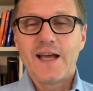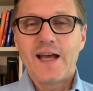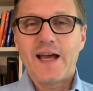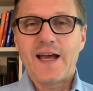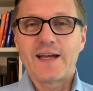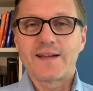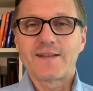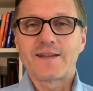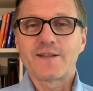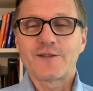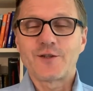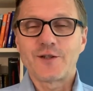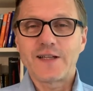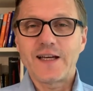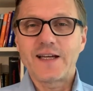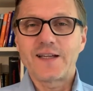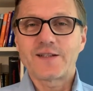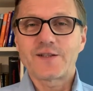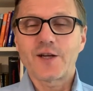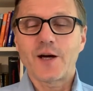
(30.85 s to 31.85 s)
And the,
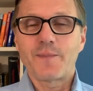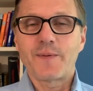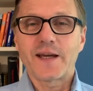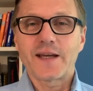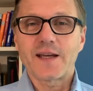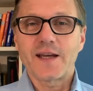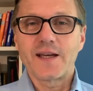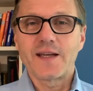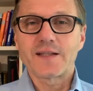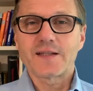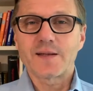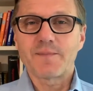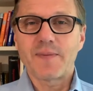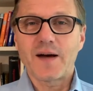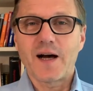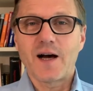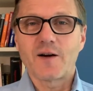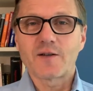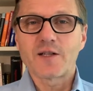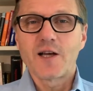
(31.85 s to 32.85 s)
today's topic is
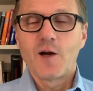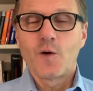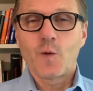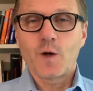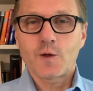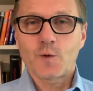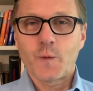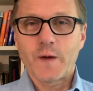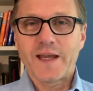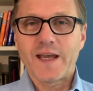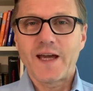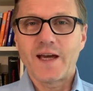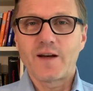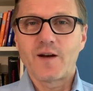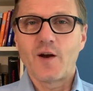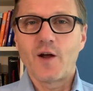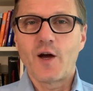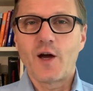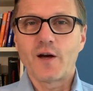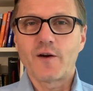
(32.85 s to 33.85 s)
about what we
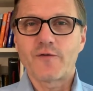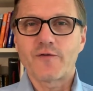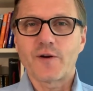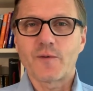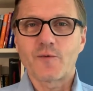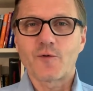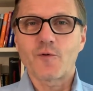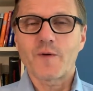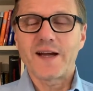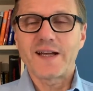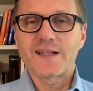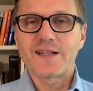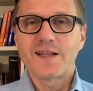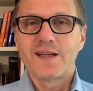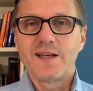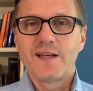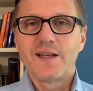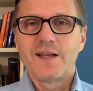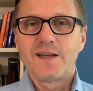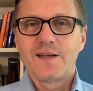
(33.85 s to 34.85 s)
can learn from great
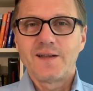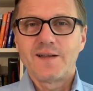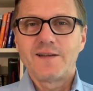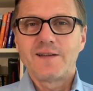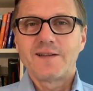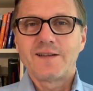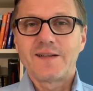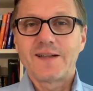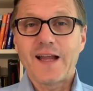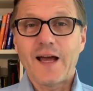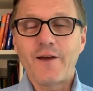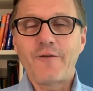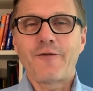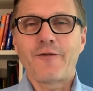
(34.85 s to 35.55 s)
life